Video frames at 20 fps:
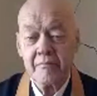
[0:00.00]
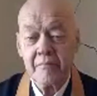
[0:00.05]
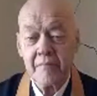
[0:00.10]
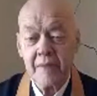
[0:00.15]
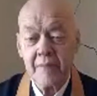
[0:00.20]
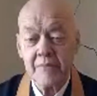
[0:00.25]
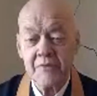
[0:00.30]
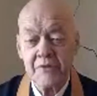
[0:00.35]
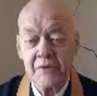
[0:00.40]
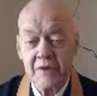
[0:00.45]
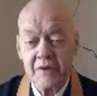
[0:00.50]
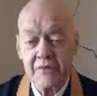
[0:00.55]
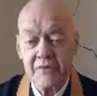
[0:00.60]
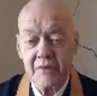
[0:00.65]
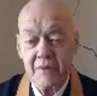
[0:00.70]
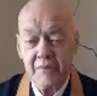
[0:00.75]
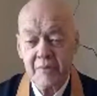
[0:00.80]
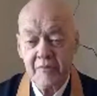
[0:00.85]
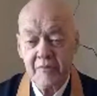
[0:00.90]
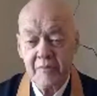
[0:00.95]
I'm seeing
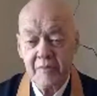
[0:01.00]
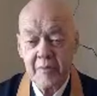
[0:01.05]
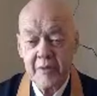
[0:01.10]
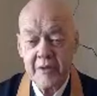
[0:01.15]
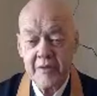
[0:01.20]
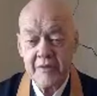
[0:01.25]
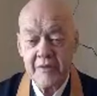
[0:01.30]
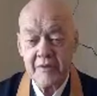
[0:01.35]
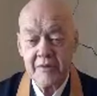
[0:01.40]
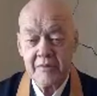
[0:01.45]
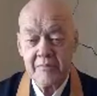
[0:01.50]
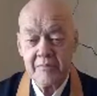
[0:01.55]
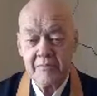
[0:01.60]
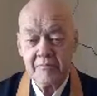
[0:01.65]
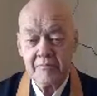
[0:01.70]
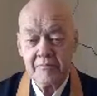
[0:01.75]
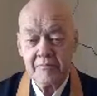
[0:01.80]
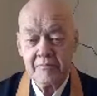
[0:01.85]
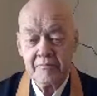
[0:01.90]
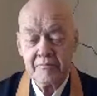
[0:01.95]
some of them on
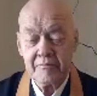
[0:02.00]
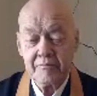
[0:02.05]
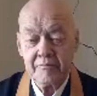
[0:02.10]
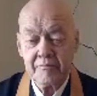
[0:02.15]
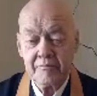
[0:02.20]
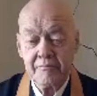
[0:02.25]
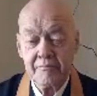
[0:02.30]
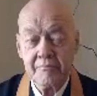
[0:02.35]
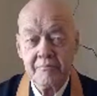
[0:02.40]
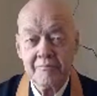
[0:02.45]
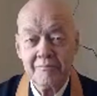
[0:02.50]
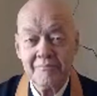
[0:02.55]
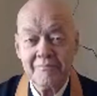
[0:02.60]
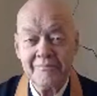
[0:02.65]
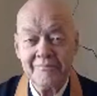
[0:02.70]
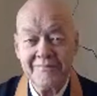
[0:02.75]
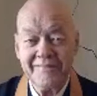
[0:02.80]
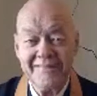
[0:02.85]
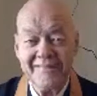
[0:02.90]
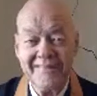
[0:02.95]

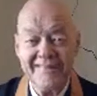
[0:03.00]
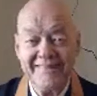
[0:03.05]
there.